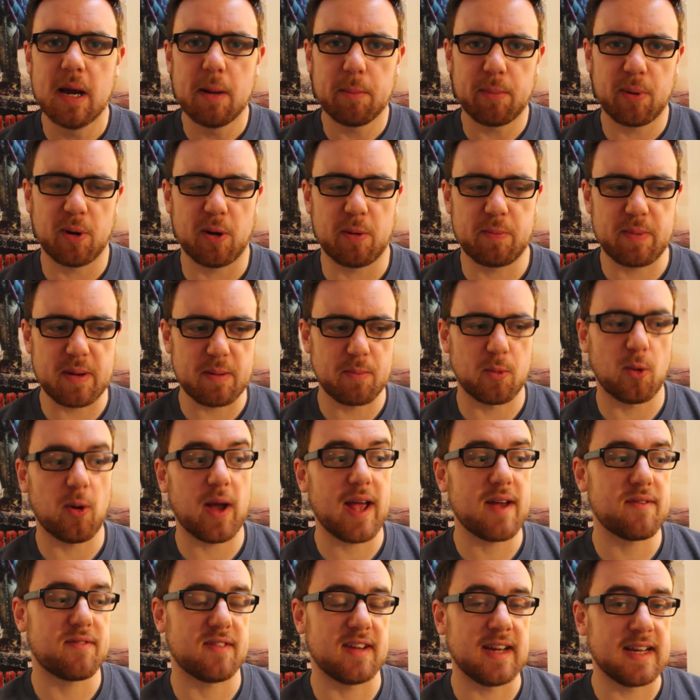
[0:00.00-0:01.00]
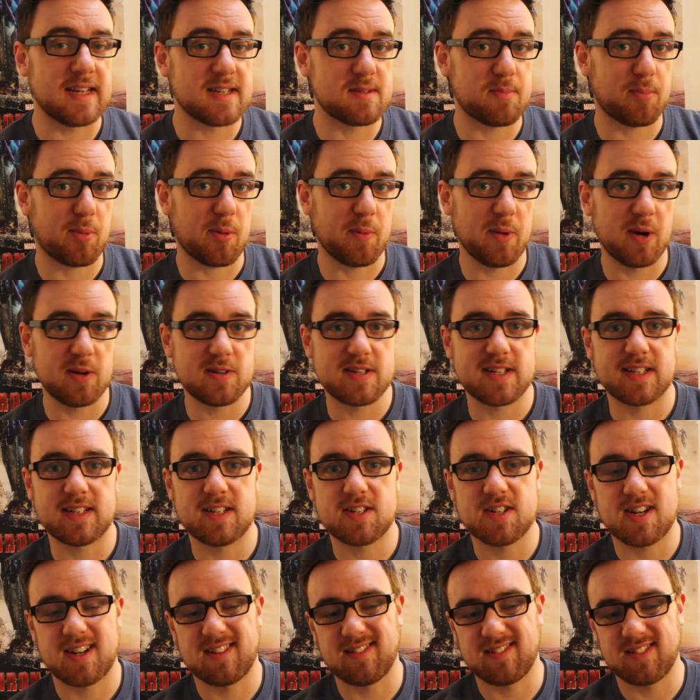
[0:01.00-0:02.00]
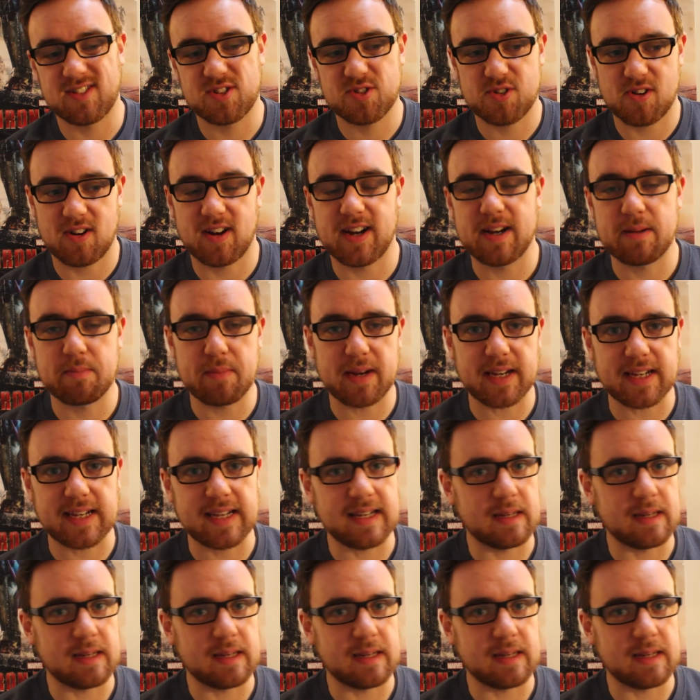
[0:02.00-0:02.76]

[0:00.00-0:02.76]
put a bit more effort into promoting the channel and try and make